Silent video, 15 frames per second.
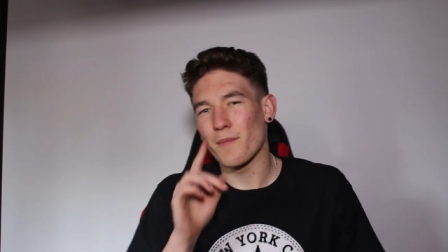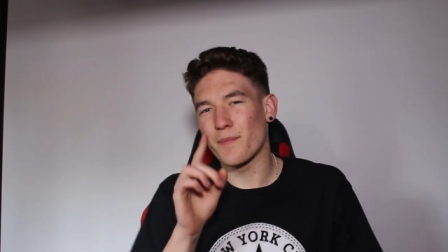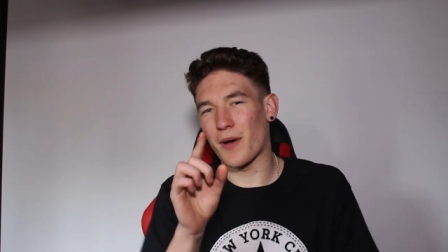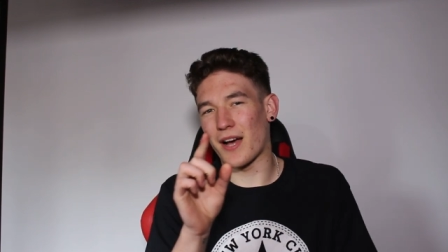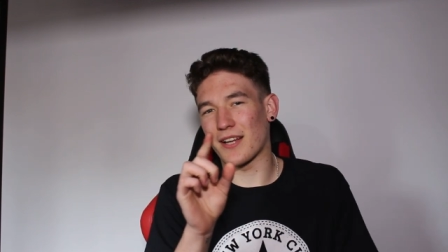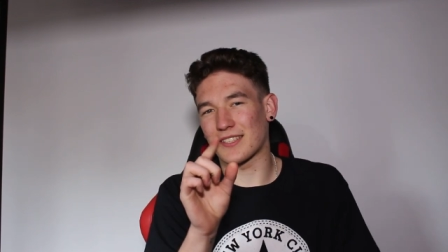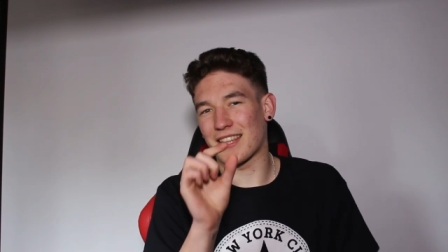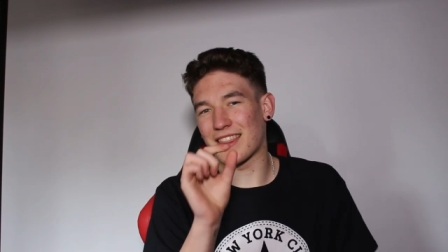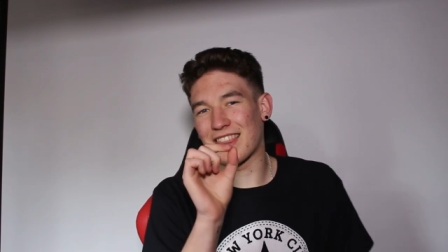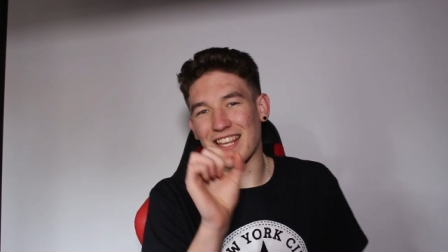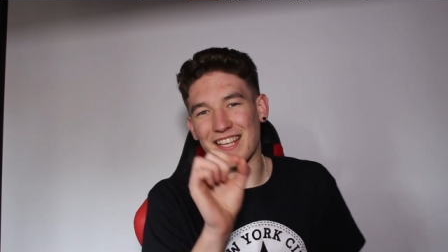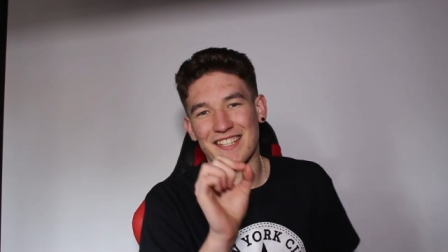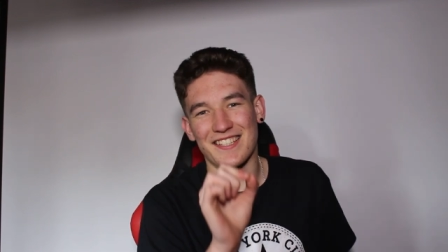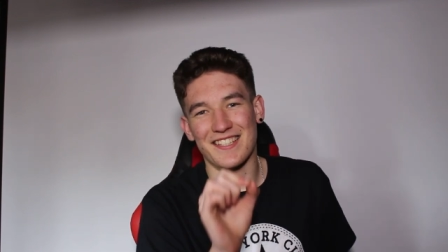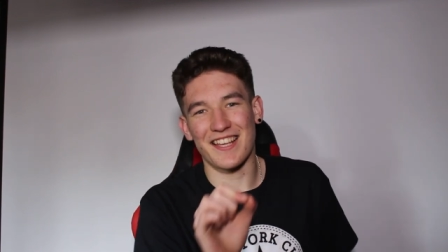But
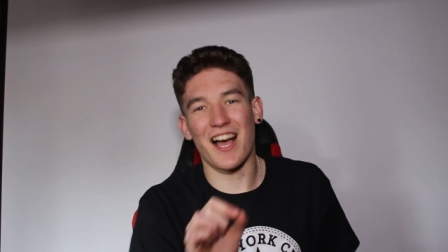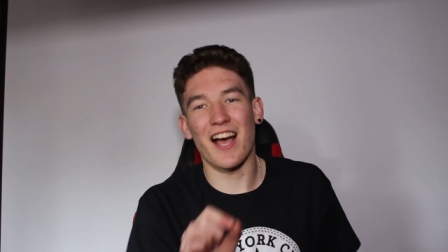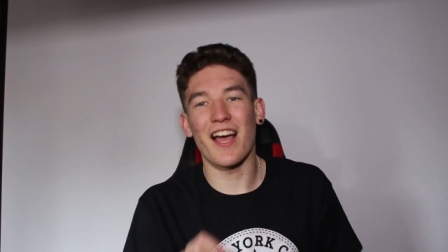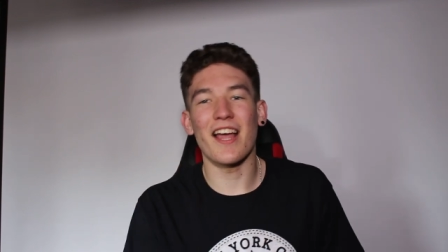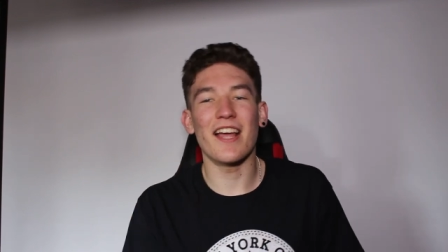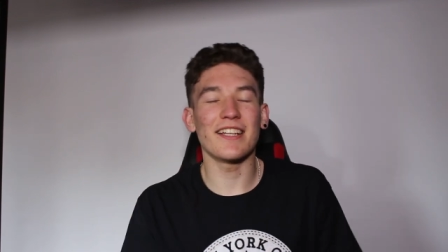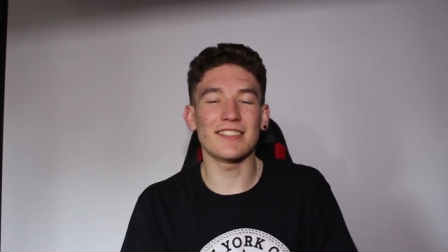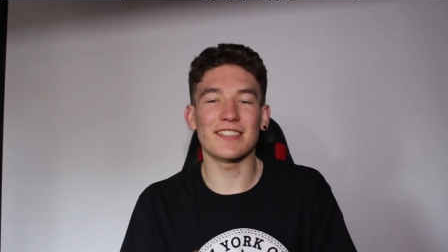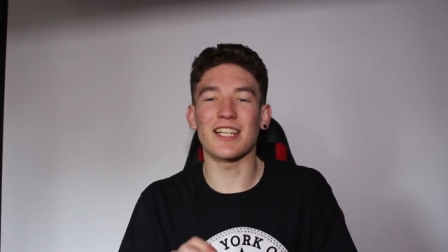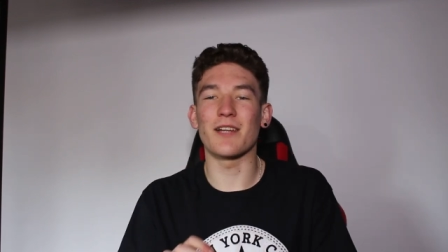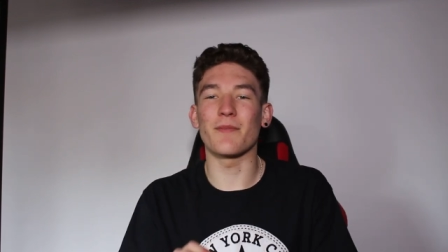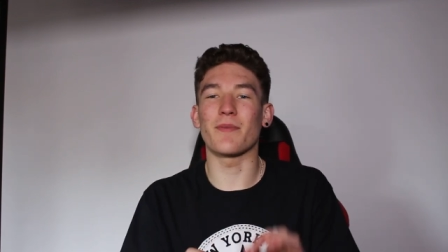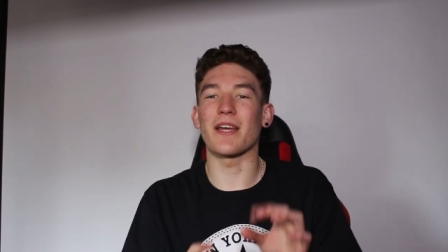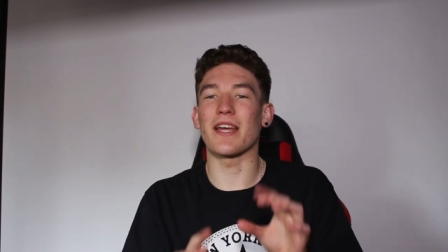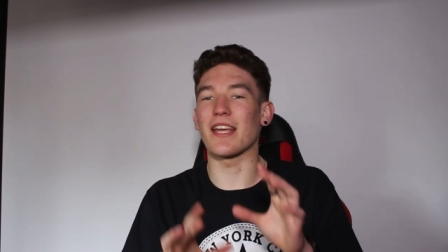this is
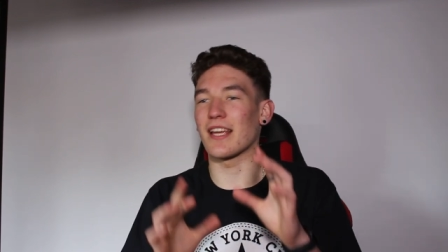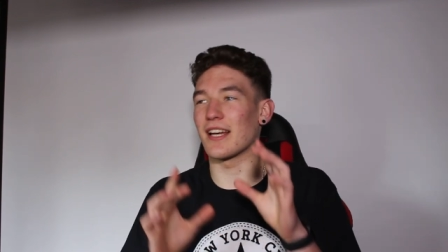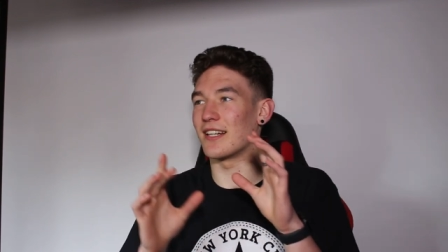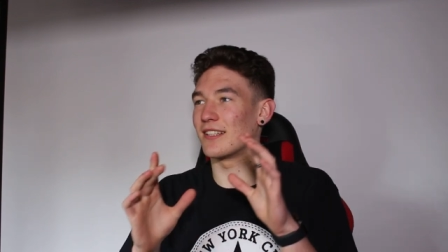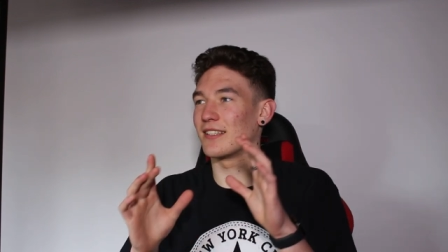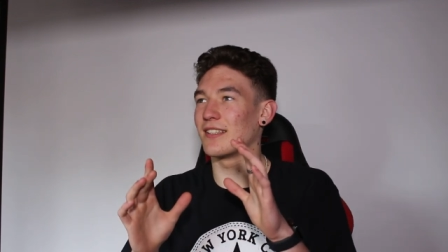going to be,